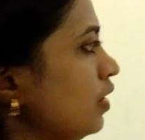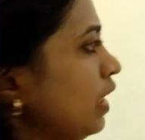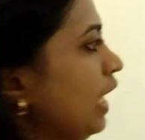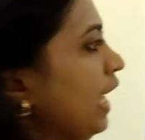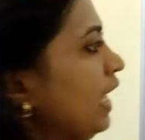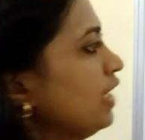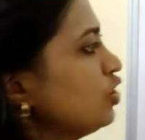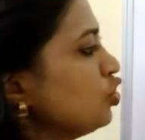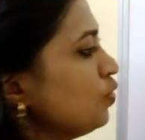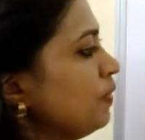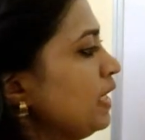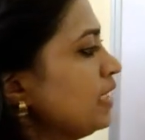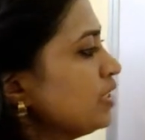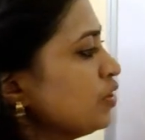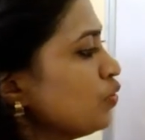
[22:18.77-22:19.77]
A is to
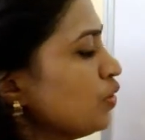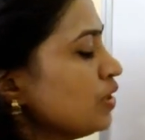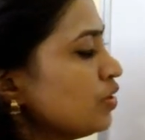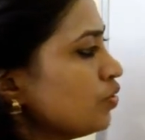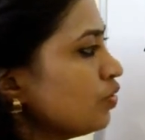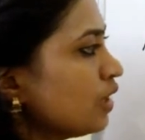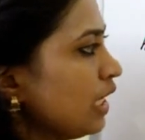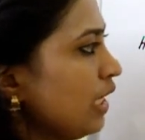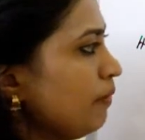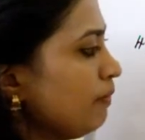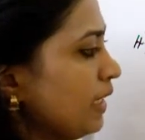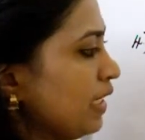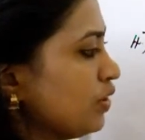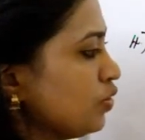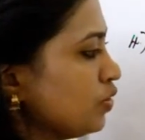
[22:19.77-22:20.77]
B is 2 is to 3,
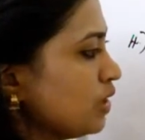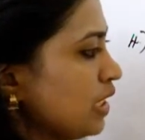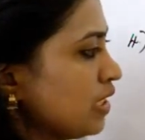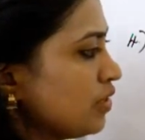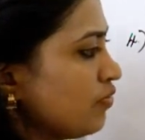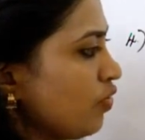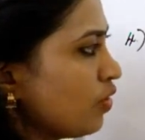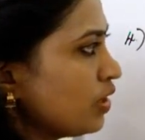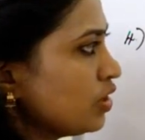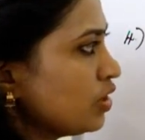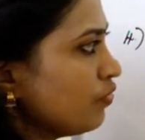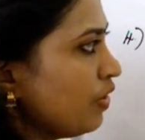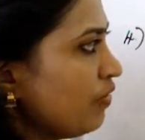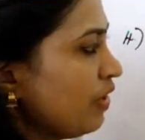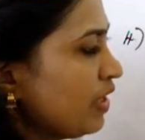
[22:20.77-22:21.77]
B is to C is 4 is
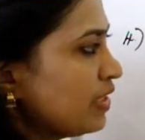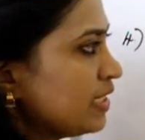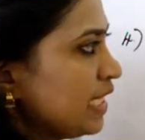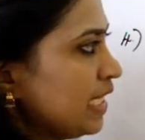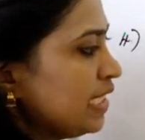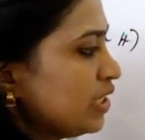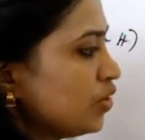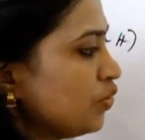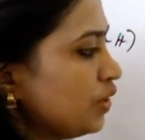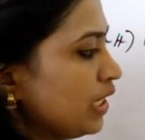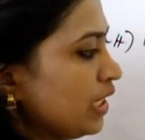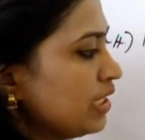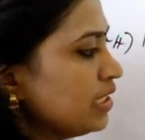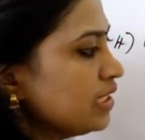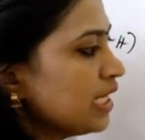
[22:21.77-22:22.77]
to 5, and C is to
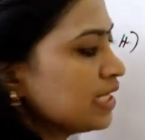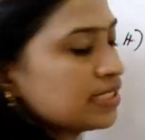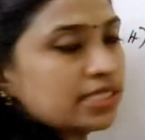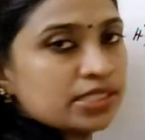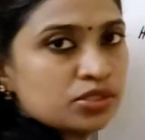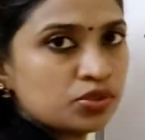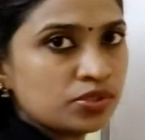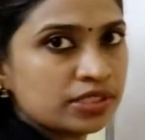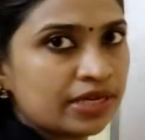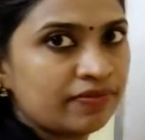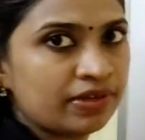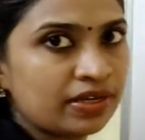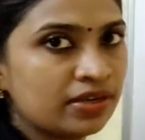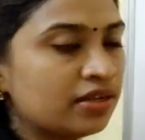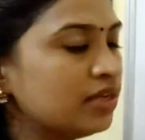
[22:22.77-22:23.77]
D is 6 is to 7.